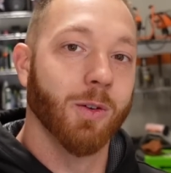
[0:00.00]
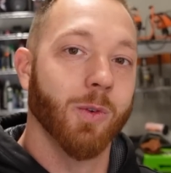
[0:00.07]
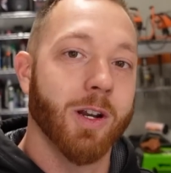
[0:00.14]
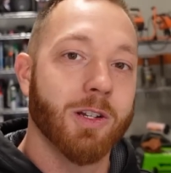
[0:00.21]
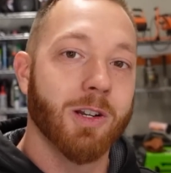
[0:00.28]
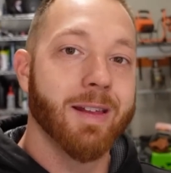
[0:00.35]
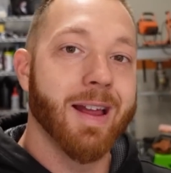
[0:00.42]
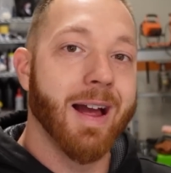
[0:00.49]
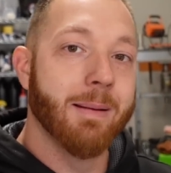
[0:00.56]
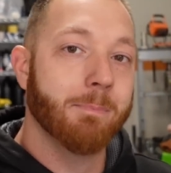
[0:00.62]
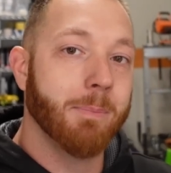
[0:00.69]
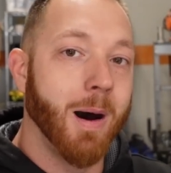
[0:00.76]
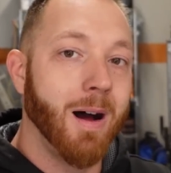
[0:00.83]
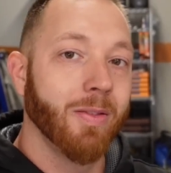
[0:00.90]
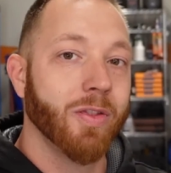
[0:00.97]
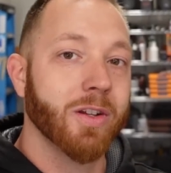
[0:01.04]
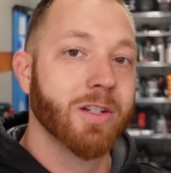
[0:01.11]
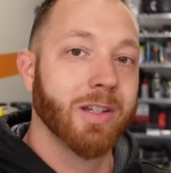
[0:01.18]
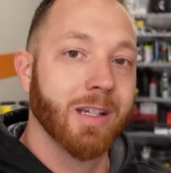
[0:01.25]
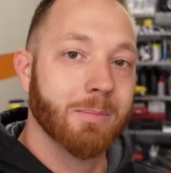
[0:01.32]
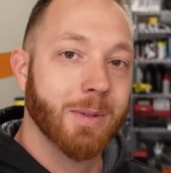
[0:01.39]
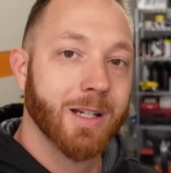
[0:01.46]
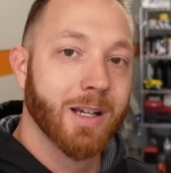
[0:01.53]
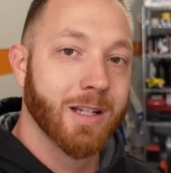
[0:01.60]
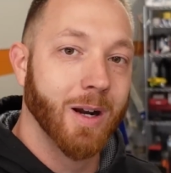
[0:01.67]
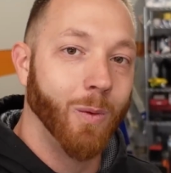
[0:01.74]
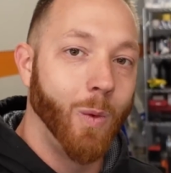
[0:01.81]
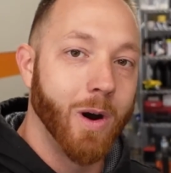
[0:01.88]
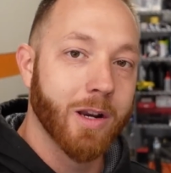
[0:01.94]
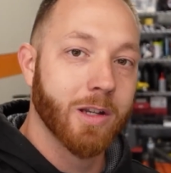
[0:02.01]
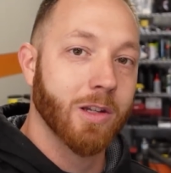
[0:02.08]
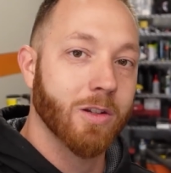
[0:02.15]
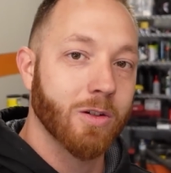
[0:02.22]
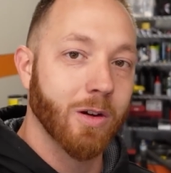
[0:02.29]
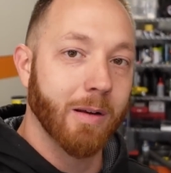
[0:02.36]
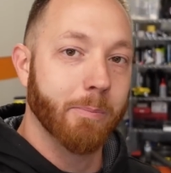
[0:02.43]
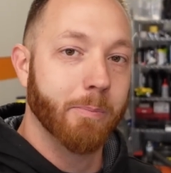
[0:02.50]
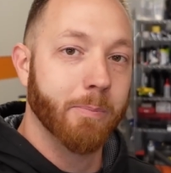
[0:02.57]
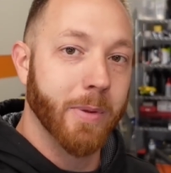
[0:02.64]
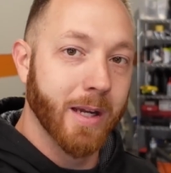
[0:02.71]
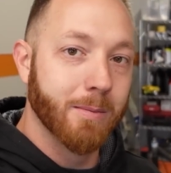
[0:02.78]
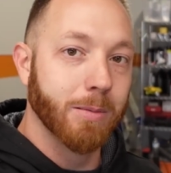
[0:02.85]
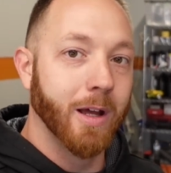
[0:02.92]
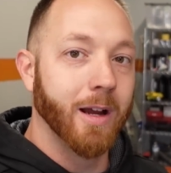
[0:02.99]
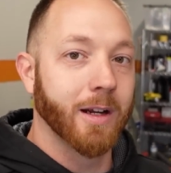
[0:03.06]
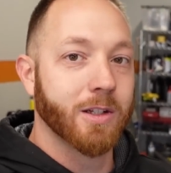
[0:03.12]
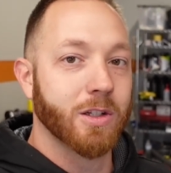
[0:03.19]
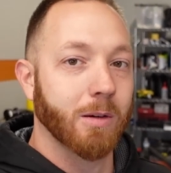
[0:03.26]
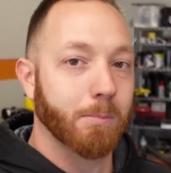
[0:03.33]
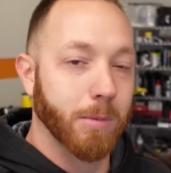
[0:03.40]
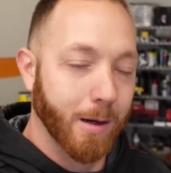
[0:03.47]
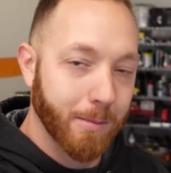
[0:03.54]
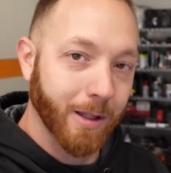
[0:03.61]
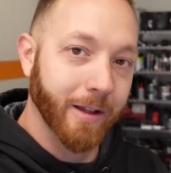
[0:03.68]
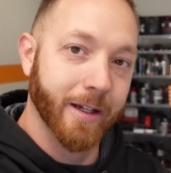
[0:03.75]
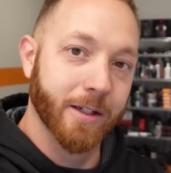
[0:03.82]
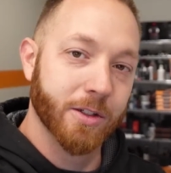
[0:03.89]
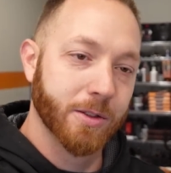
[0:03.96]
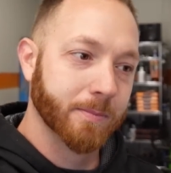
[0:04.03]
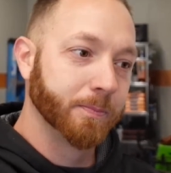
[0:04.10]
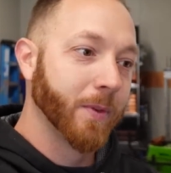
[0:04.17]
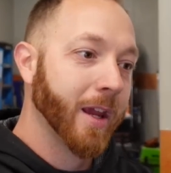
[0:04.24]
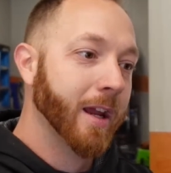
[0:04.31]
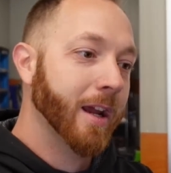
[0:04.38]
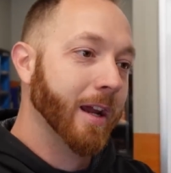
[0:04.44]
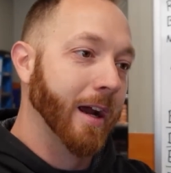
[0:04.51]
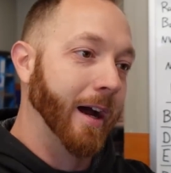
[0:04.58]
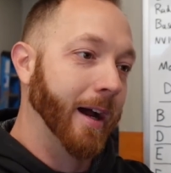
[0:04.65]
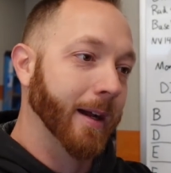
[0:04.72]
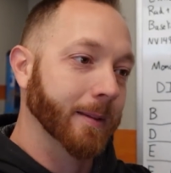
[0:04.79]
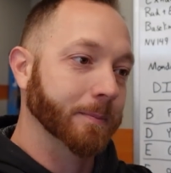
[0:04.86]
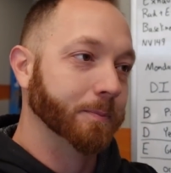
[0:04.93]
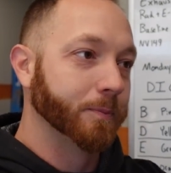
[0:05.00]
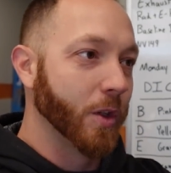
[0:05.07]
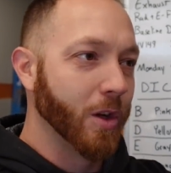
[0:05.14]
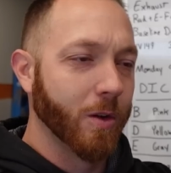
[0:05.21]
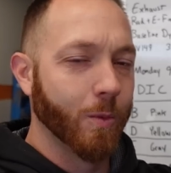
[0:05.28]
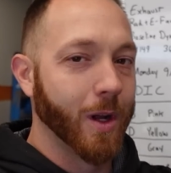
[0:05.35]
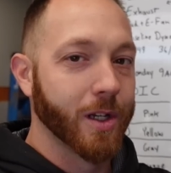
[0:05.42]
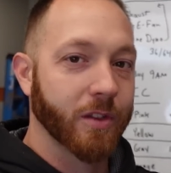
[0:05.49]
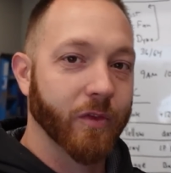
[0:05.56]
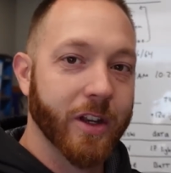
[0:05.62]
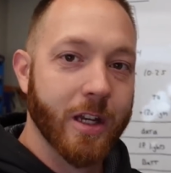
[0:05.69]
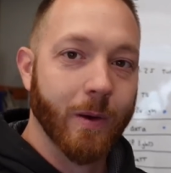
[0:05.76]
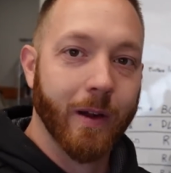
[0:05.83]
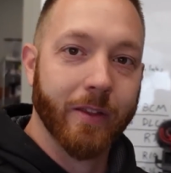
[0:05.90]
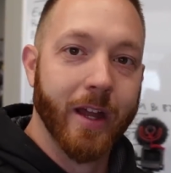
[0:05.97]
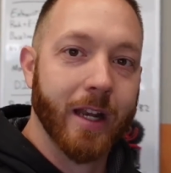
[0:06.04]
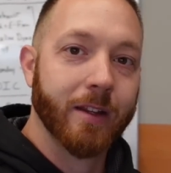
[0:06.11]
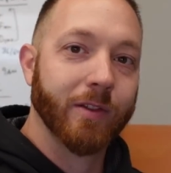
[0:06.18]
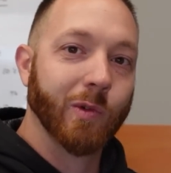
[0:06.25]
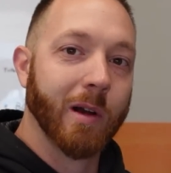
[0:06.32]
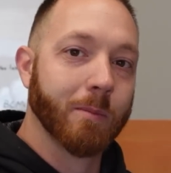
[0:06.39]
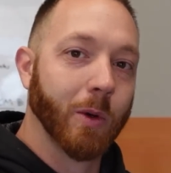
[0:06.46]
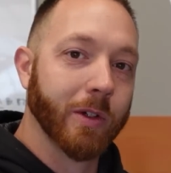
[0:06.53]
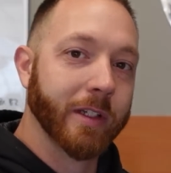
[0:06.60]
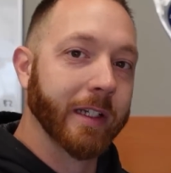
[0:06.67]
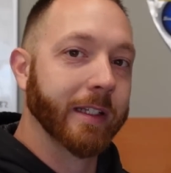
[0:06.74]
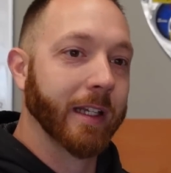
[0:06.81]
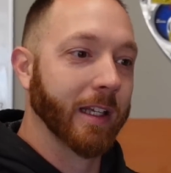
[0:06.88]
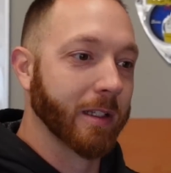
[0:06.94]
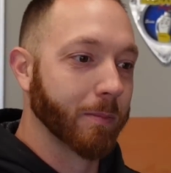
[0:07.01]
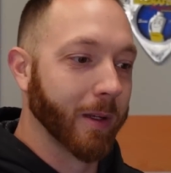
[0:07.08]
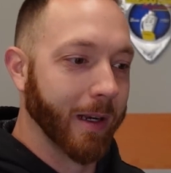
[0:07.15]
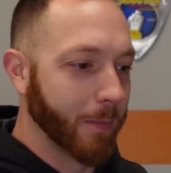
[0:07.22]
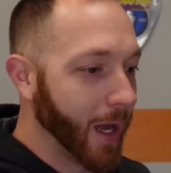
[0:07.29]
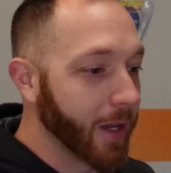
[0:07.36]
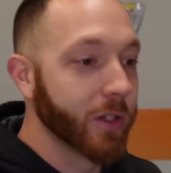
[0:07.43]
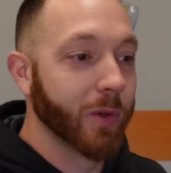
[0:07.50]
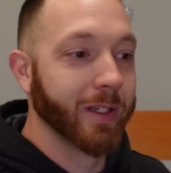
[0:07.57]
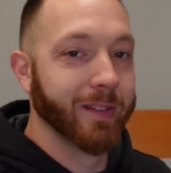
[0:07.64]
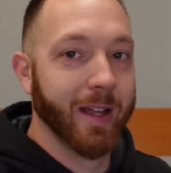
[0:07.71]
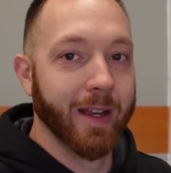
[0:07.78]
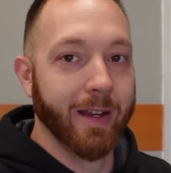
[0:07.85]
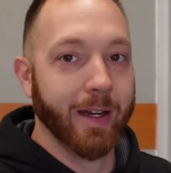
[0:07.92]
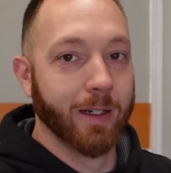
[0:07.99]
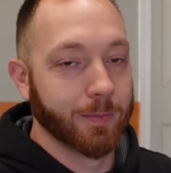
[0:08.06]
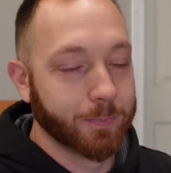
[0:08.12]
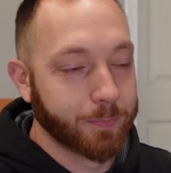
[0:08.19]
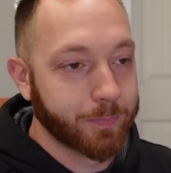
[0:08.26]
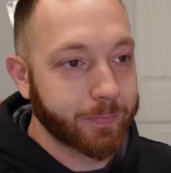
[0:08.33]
Originally, I bought this thing because I wanted to do a big block Suburbalanche. You can watch the video on that if you want more details, but I'm not doing that now.